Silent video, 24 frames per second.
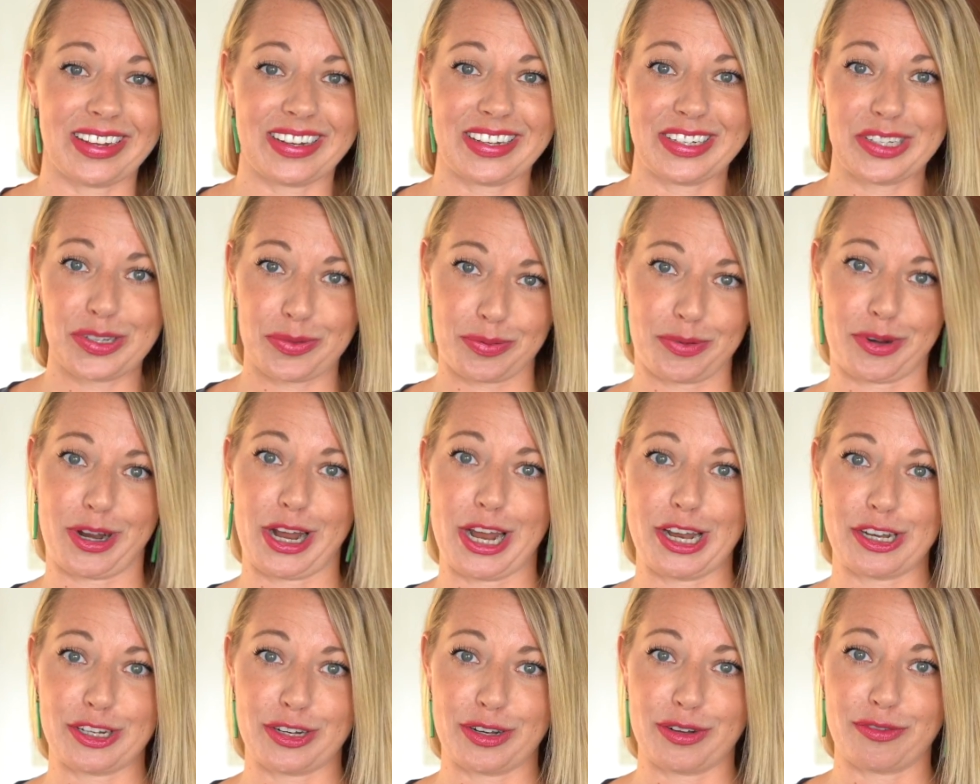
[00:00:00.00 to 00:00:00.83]

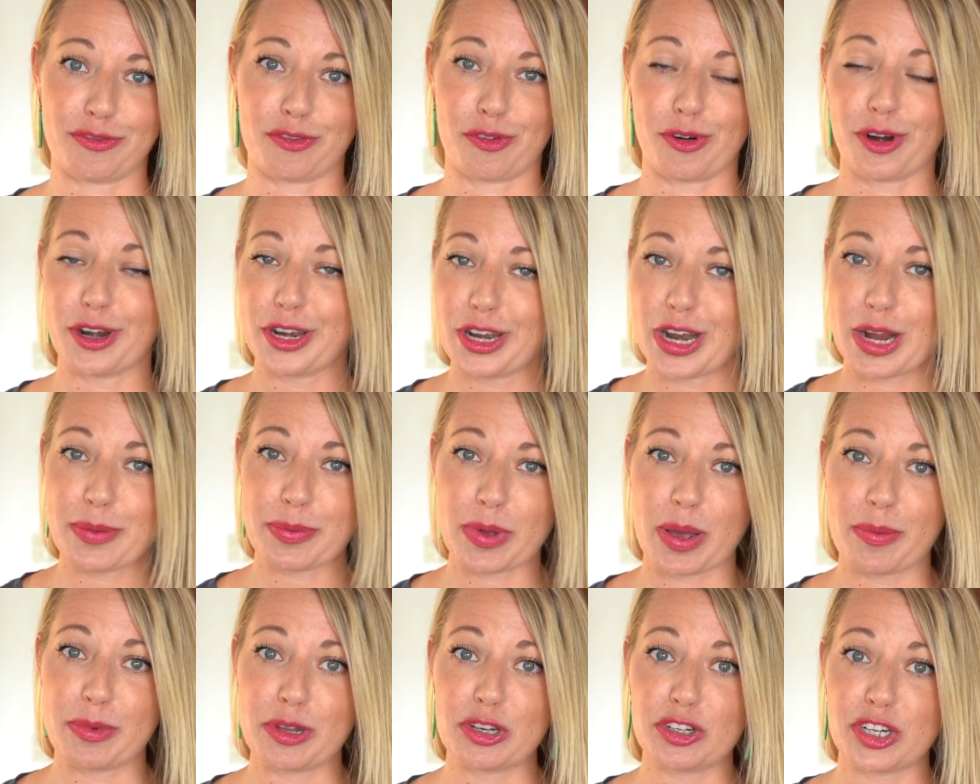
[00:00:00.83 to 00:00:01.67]
inspiration for your
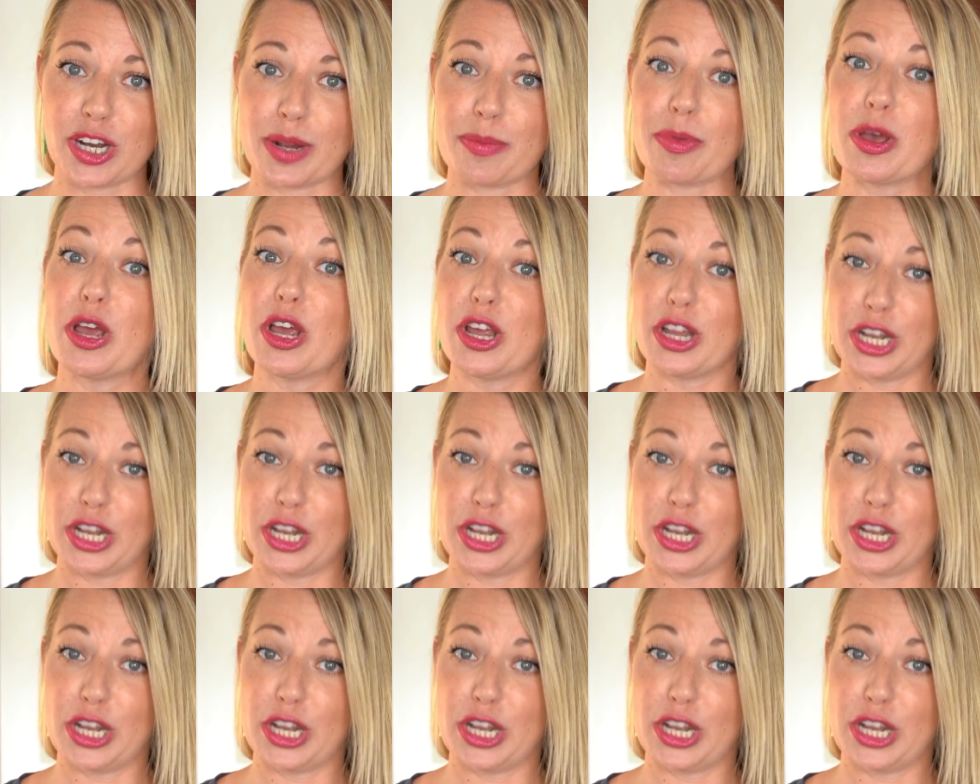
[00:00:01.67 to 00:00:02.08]
upcoming trip,